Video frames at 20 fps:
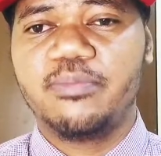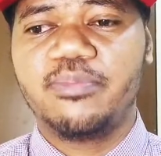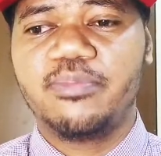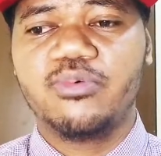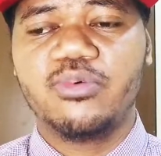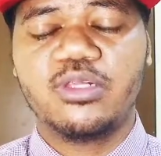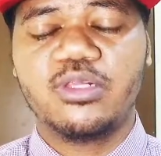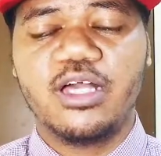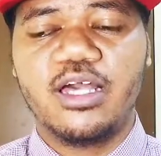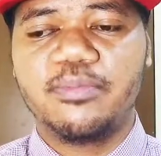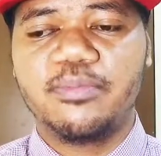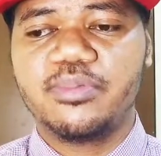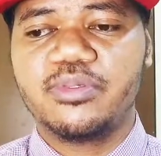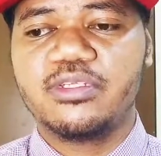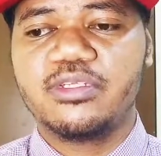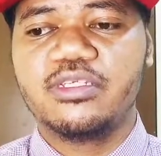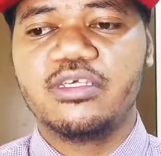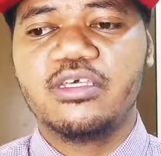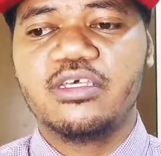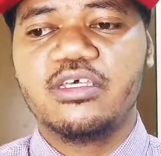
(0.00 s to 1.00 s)
will
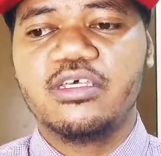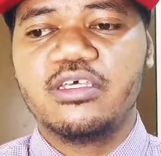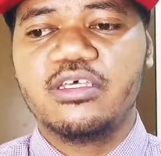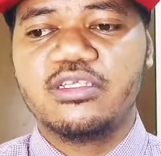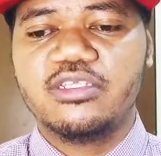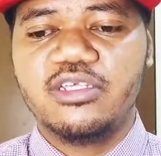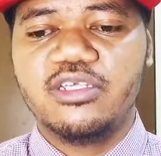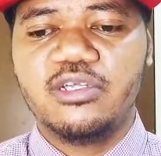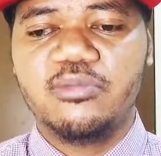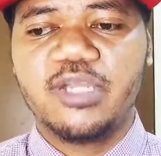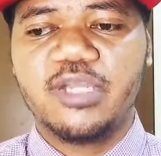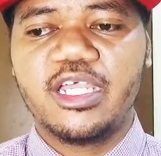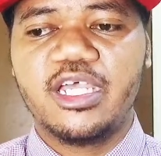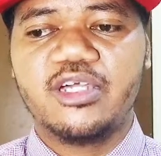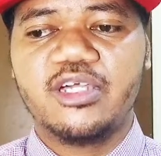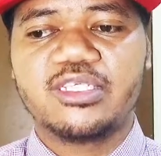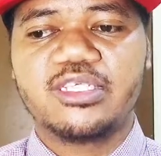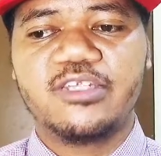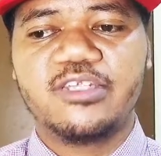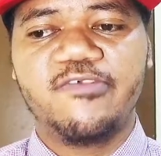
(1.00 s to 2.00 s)
happen. Near my
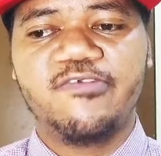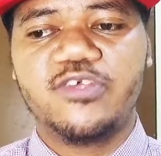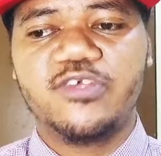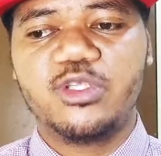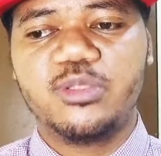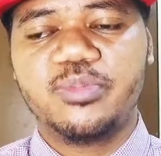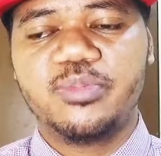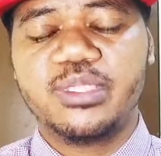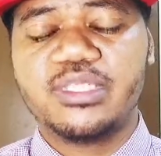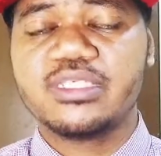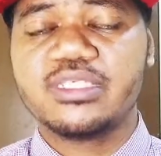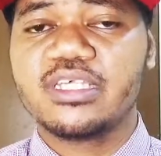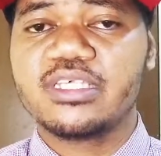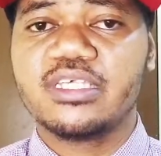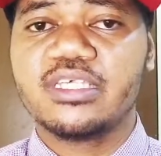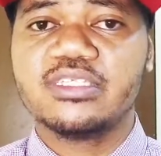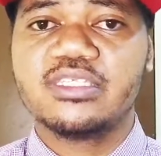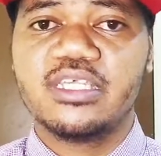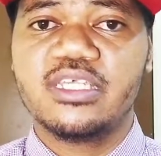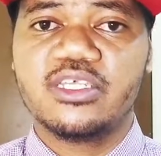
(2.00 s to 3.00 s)
house in the Philippines, I
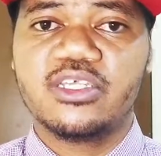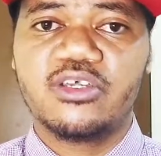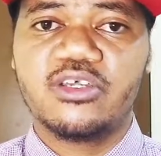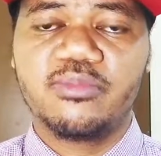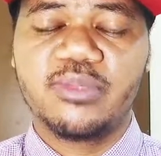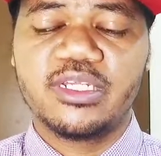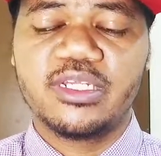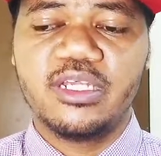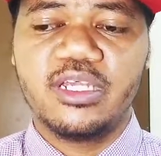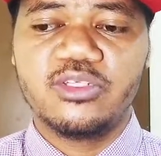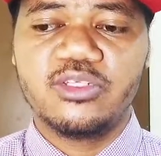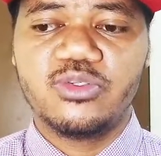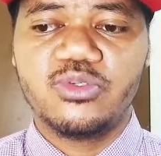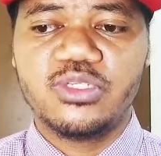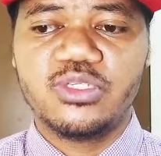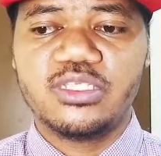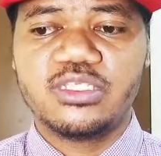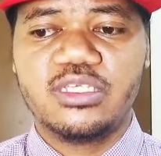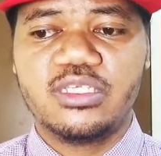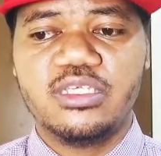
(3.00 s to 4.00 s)
can take care of my dad who
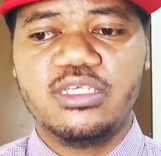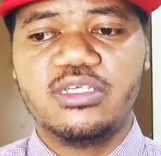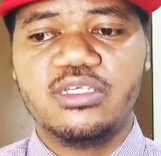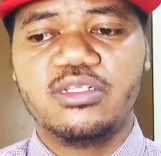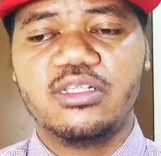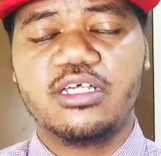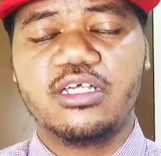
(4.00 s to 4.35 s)
is ill.